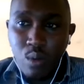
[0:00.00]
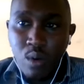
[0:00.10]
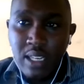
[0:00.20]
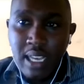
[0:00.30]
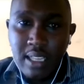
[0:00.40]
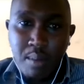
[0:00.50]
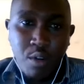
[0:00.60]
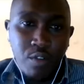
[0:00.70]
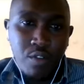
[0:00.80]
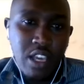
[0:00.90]
what are some
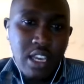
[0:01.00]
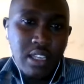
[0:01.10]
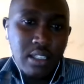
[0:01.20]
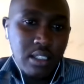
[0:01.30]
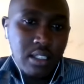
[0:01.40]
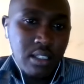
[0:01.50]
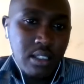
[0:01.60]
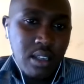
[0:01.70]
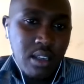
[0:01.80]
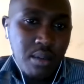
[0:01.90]
of these
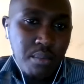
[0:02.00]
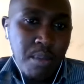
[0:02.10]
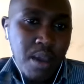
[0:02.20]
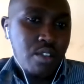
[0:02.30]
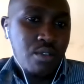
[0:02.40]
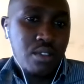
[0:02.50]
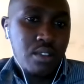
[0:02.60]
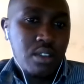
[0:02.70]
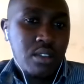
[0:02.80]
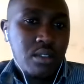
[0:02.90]

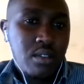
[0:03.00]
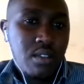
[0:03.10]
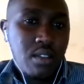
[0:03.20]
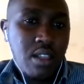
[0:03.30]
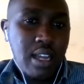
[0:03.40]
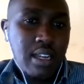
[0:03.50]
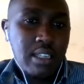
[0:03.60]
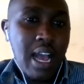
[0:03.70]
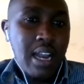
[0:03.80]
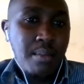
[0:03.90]
methods that
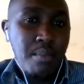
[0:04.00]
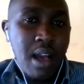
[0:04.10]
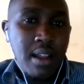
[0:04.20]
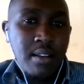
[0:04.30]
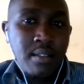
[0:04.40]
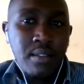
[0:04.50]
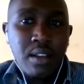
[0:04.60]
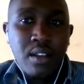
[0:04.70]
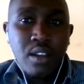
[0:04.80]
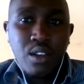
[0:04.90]
early man
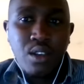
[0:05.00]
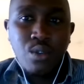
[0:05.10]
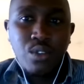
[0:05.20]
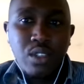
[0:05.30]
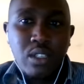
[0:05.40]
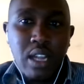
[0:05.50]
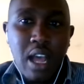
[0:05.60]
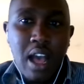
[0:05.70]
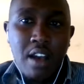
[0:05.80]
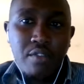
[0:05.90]
used,
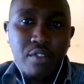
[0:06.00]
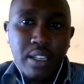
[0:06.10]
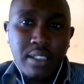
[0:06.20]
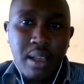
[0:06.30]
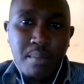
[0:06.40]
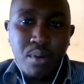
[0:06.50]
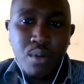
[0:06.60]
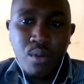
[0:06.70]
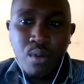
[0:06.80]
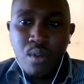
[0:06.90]
uh, for
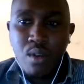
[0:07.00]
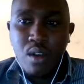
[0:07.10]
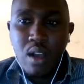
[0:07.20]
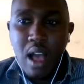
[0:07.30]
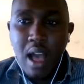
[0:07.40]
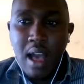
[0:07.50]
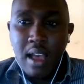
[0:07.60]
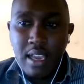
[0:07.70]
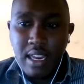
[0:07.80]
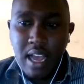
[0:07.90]
example, uh,
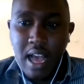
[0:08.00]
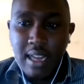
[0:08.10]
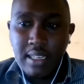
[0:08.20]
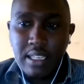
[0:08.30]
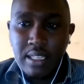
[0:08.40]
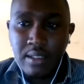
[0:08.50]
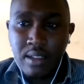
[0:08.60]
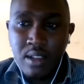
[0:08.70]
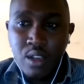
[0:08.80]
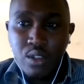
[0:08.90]
in hunting.
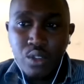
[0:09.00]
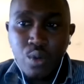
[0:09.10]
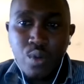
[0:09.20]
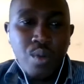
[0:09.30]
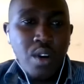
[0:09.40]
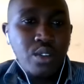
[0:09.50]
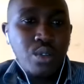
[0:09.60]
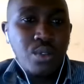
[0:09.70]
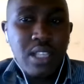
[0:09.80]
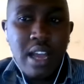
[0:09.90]
So we want
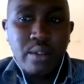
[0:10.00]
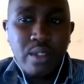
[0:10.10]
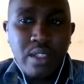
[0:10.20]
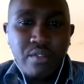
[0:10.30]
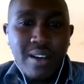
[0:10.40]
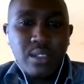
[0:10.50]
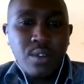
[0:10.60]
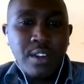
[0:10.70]
to start with the first